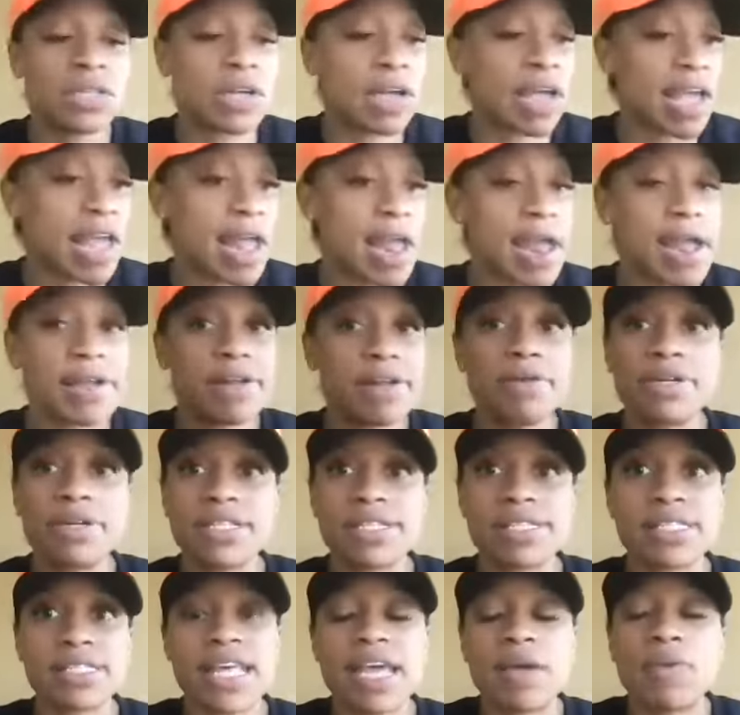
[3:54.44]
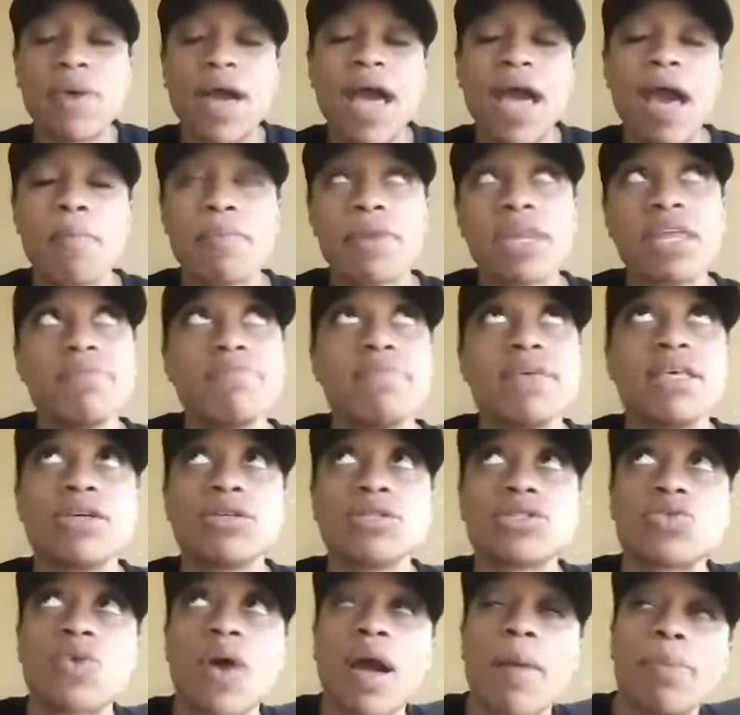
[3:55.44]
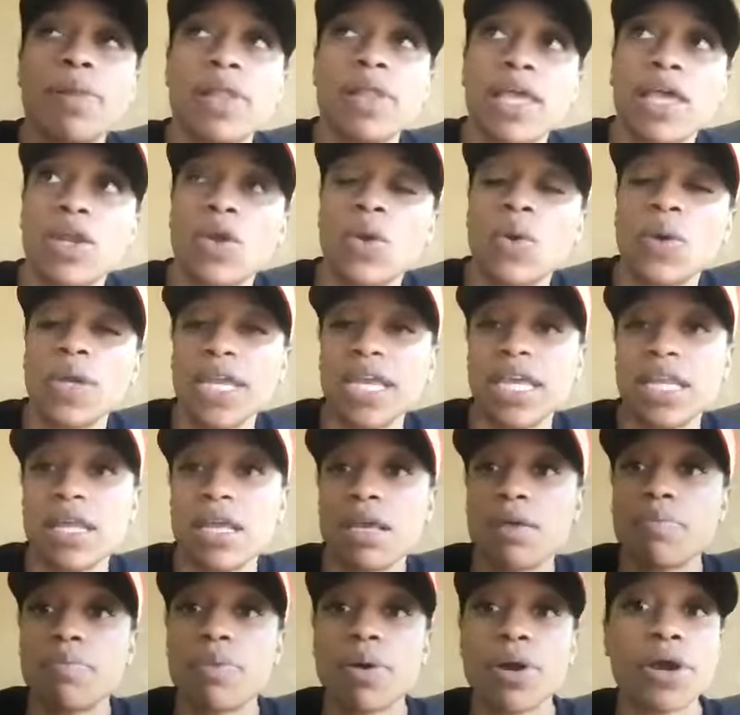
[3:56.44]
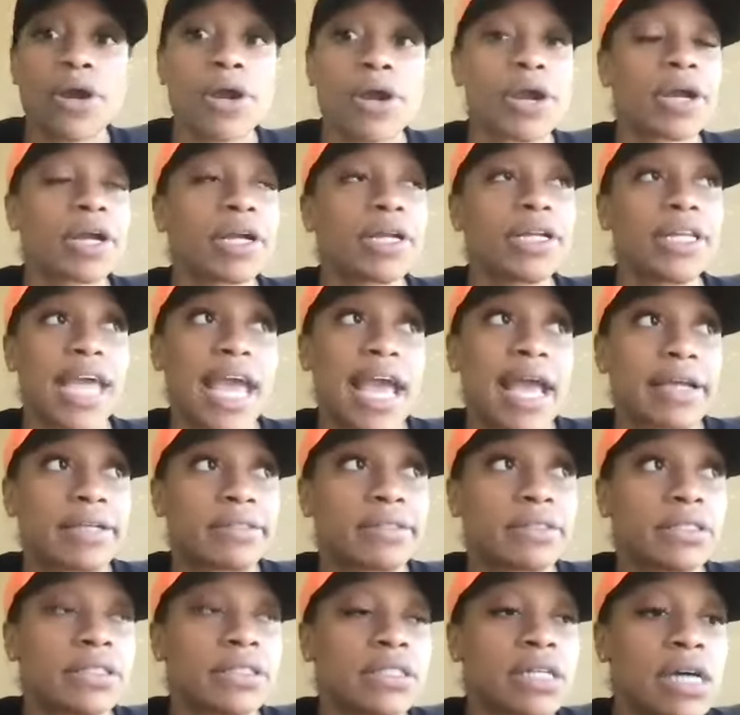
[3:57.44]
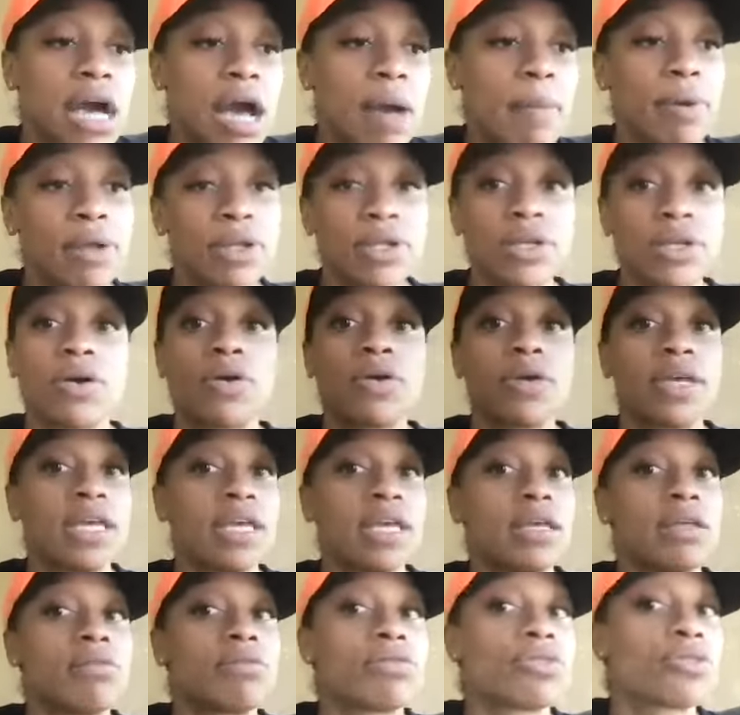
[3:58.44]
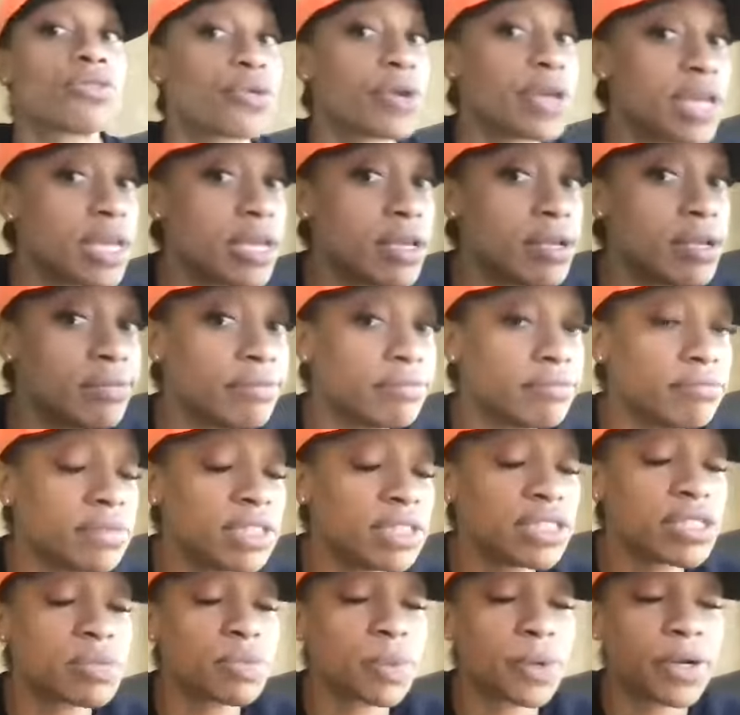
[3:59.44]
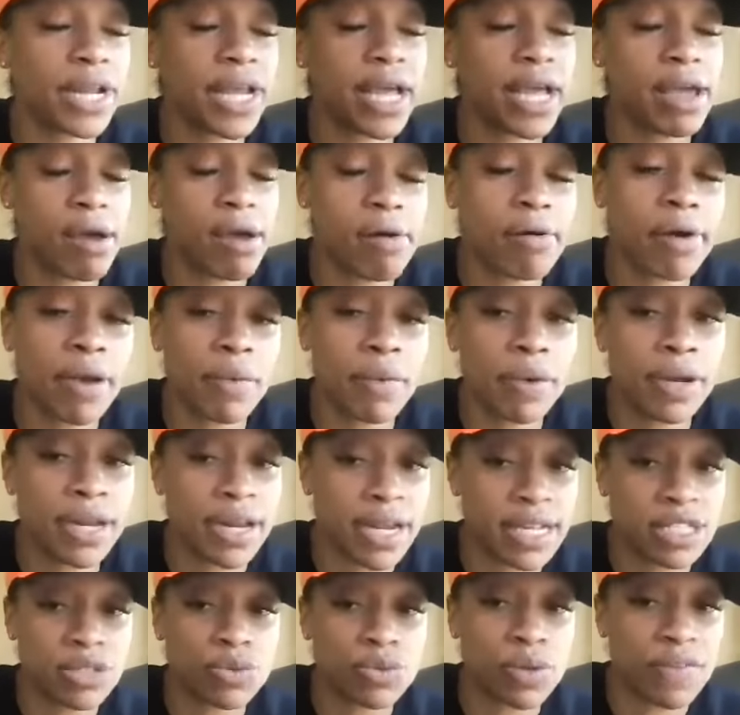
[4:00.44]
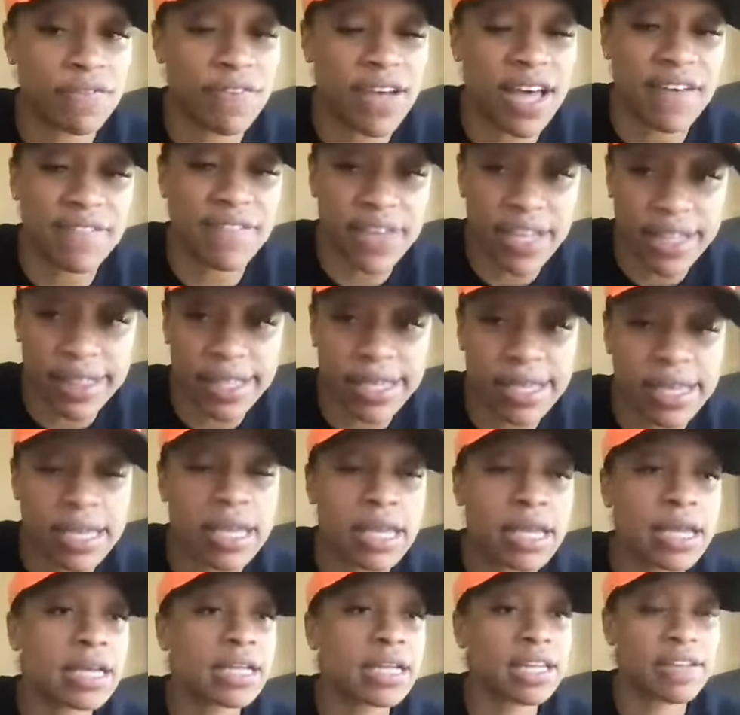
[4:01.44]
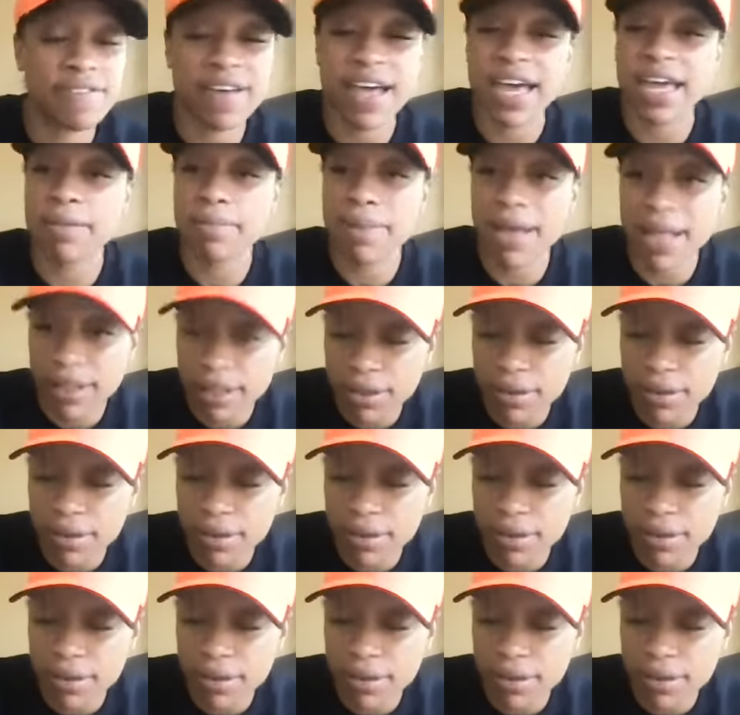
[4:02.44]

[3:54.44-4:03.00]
and you can say, well, how many meals do I plan on eating per day? I'm only going to eat 3 meals per day. Okay, well, then that's 2550 divided by